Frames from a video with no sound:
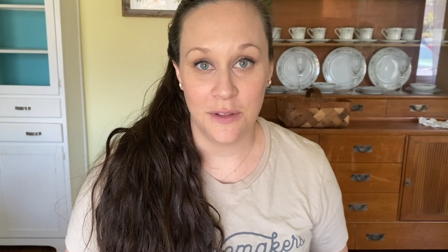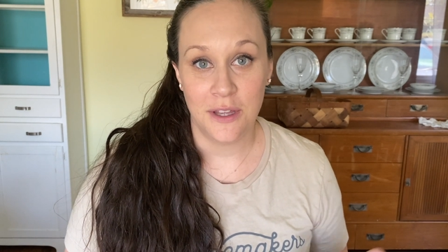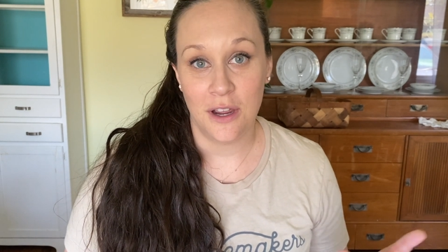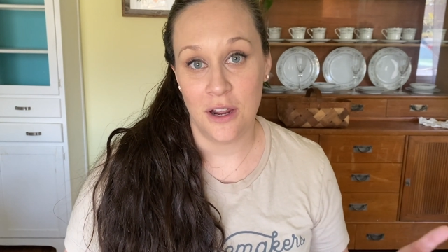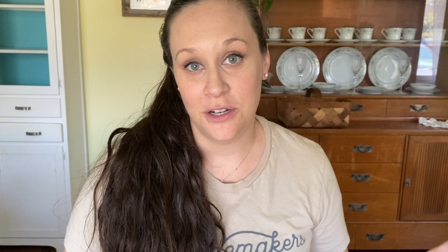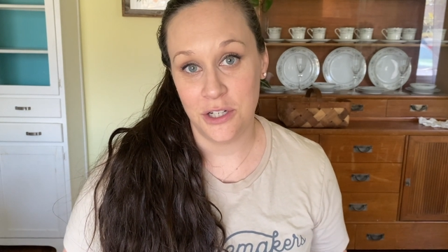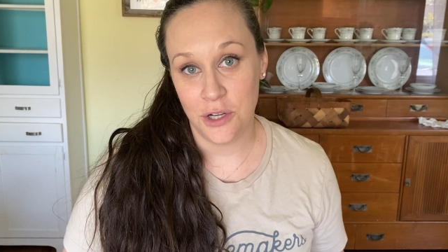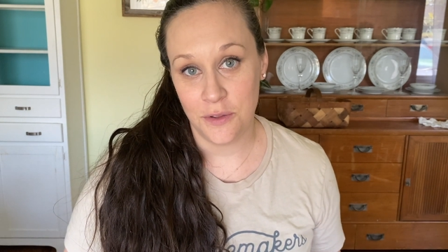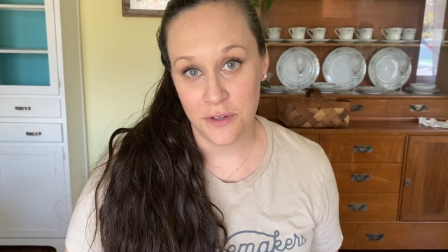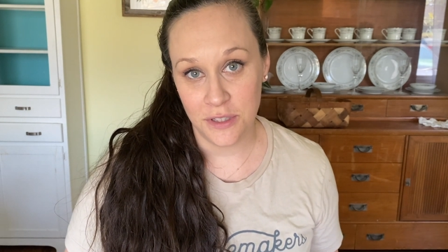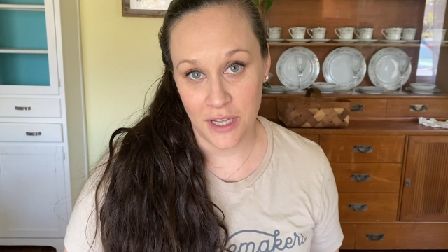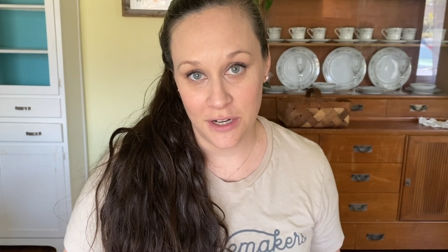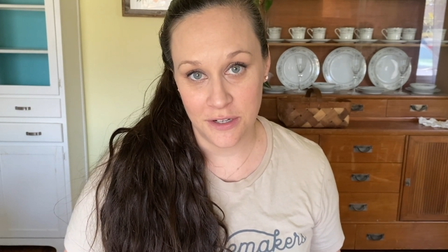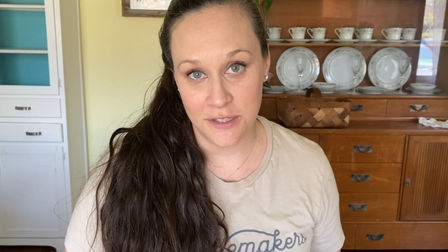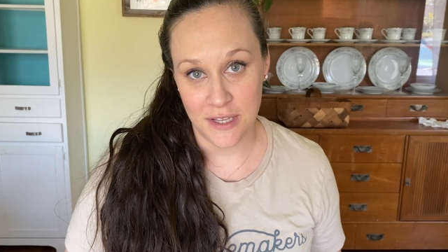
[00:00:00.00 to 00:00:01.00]
They already know their
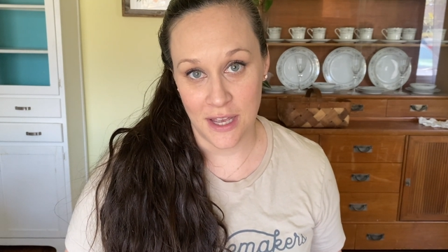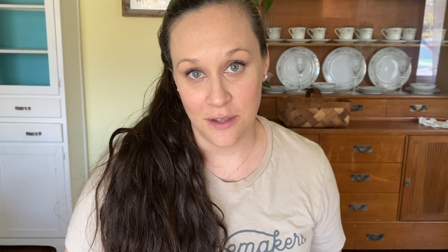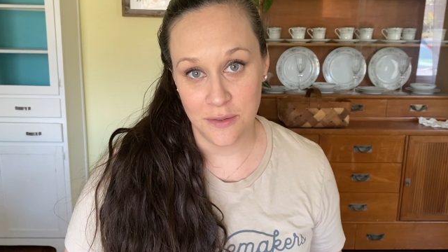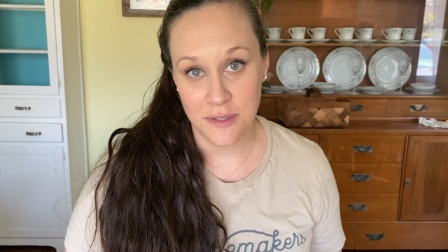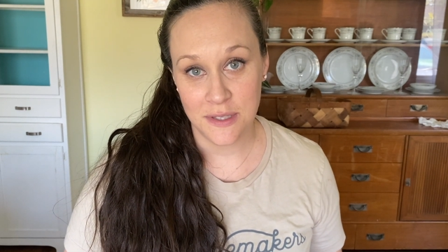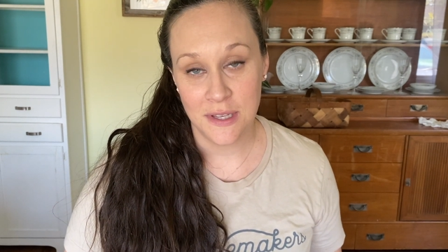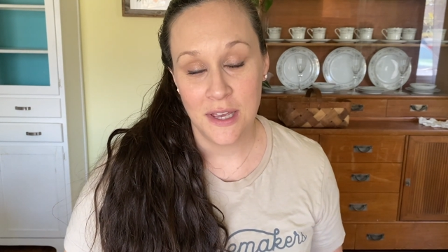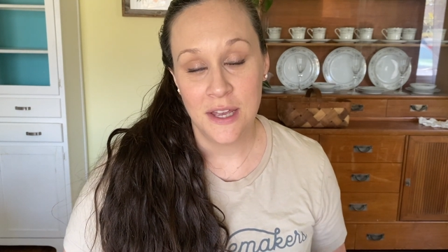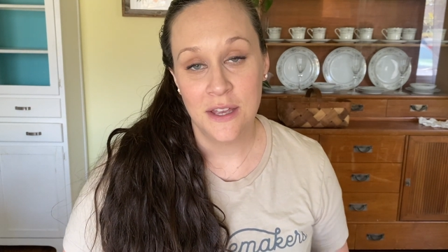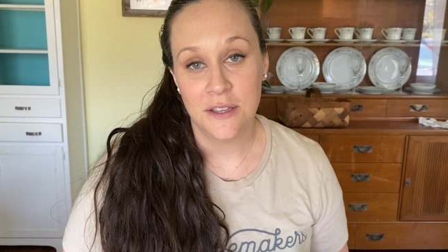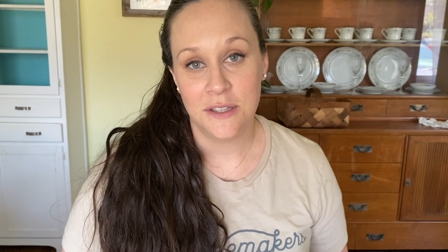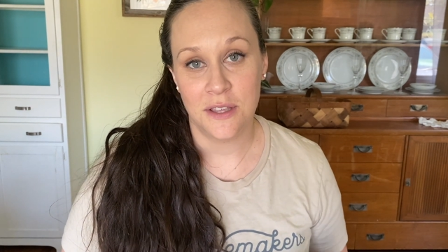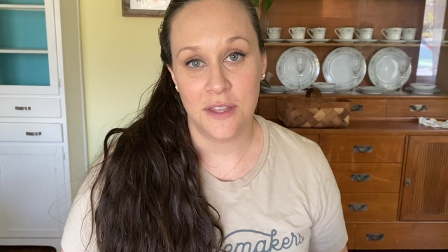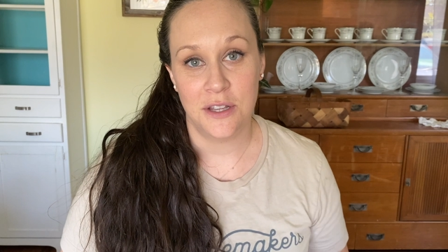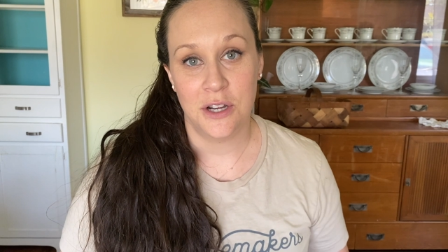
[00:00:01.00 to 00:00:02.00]
letter sounds,
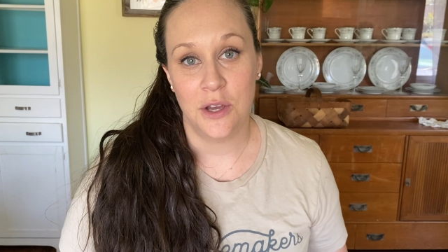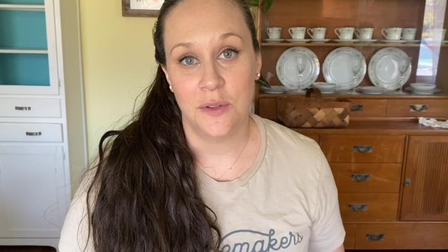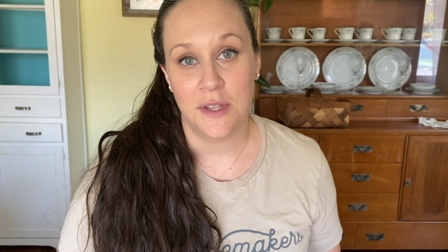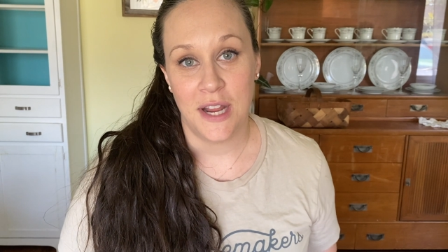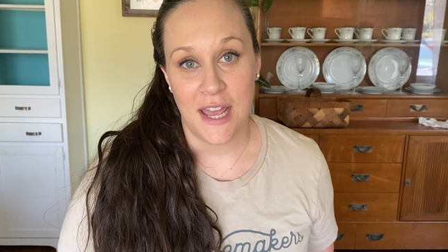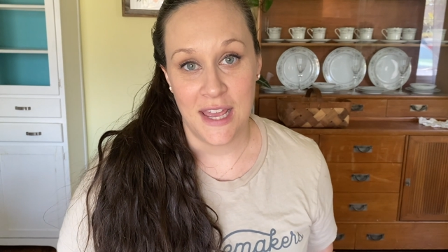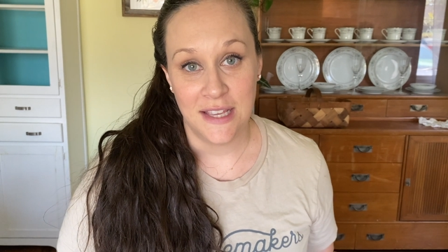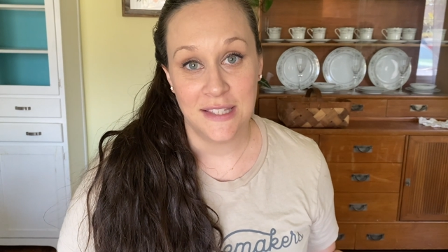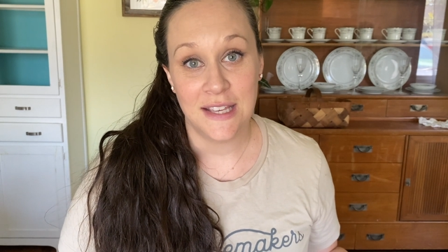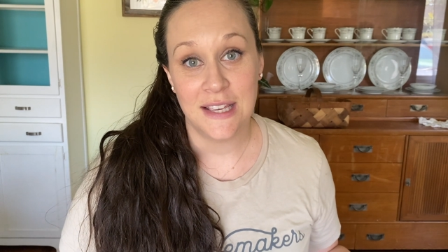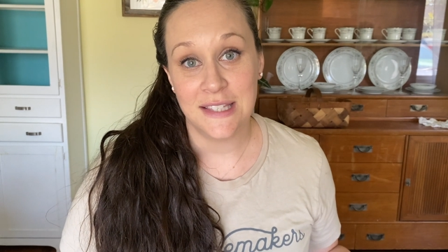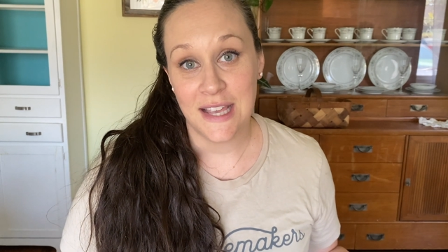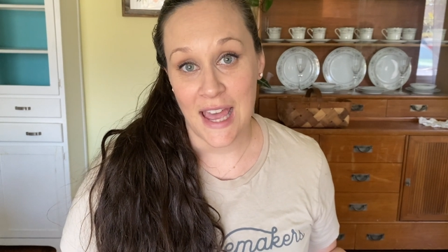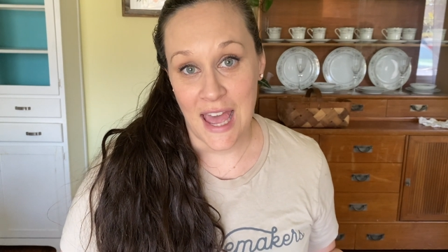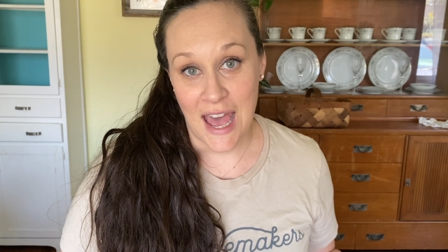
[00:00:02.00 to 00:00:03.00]
so they know that A
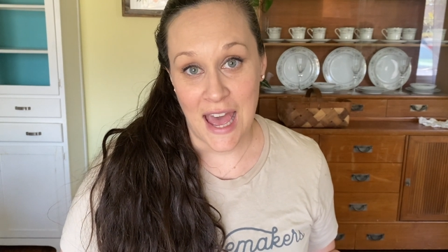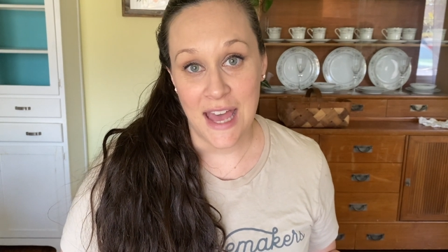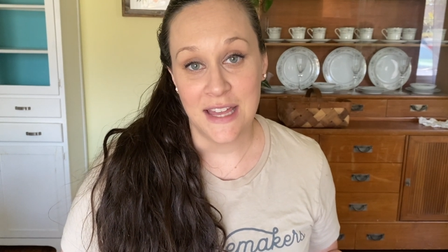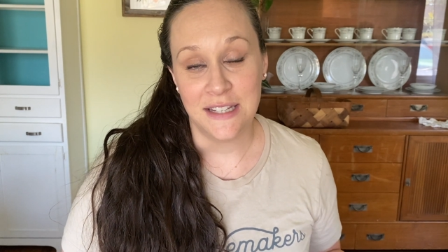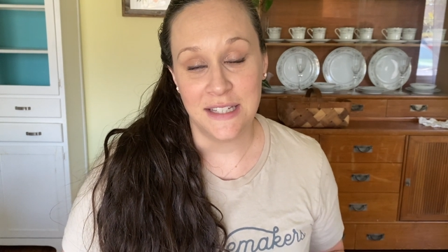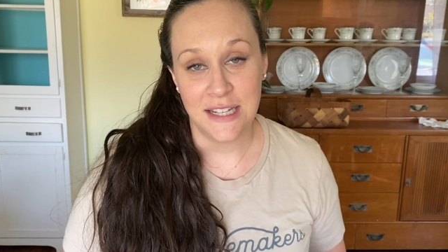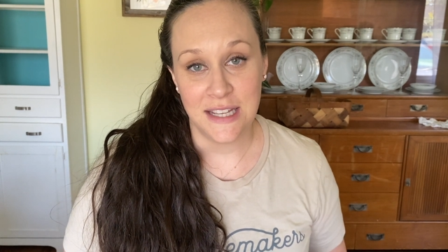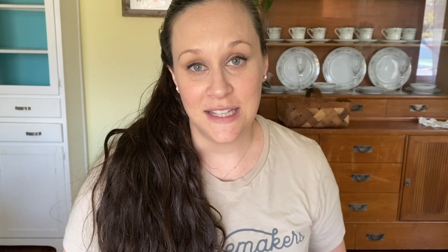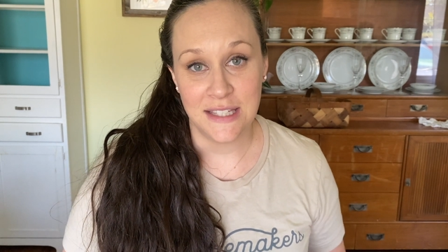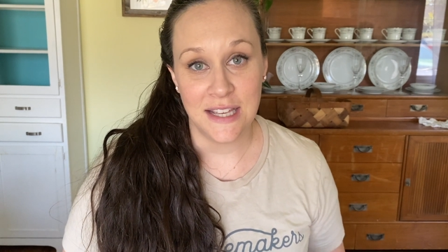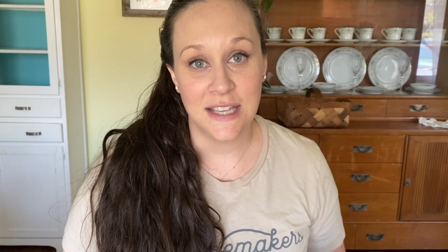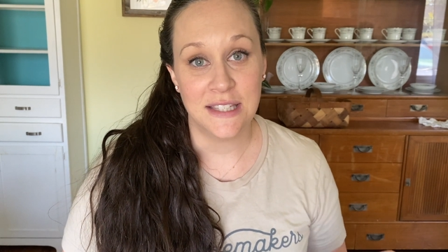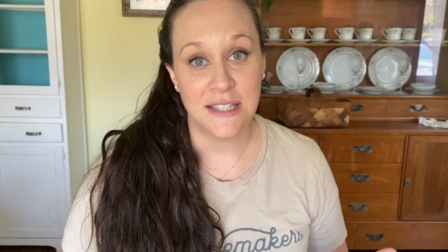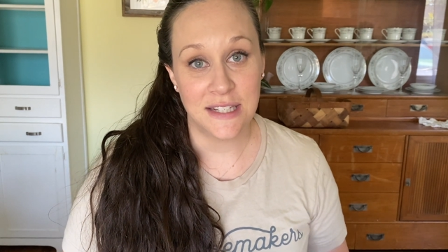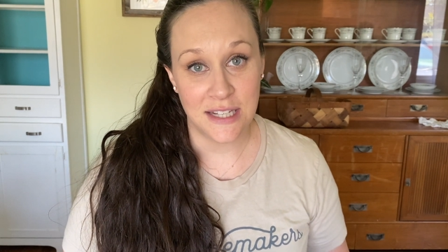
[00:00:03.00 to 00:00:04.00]
says A and T
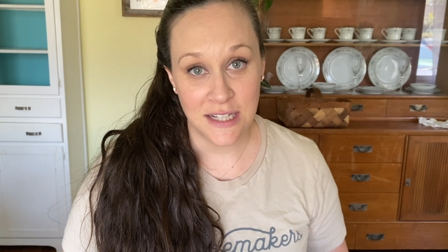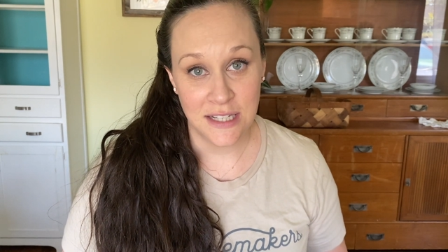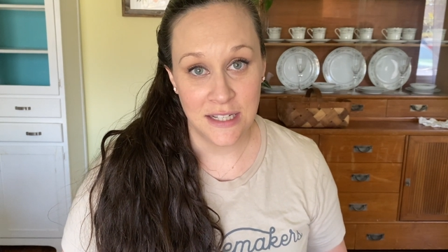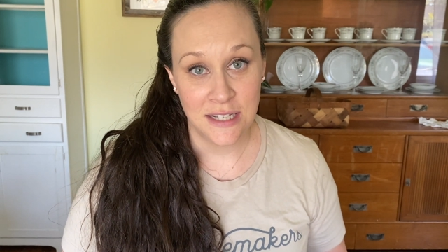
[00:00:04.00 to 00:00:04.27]
says T.